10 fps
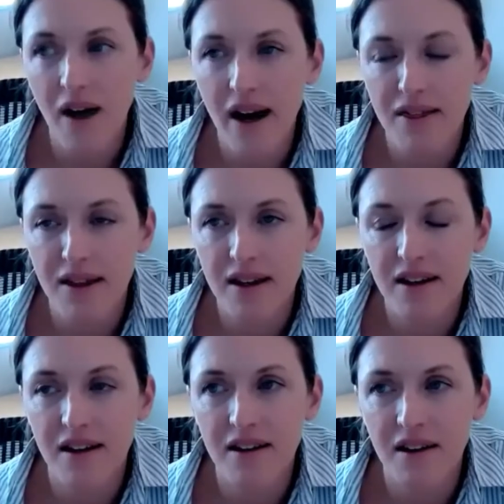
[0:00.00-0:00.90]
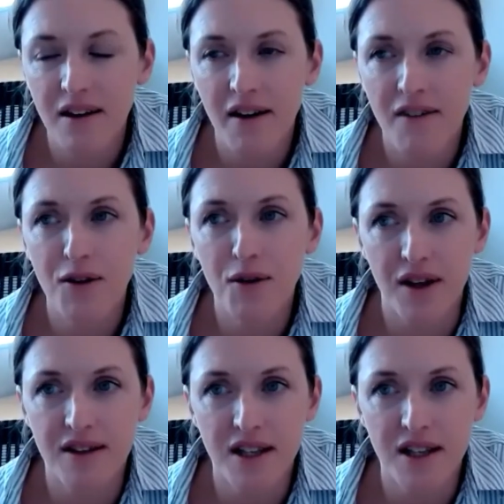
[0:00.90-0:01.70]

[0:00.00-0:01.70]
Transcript: I think a few things.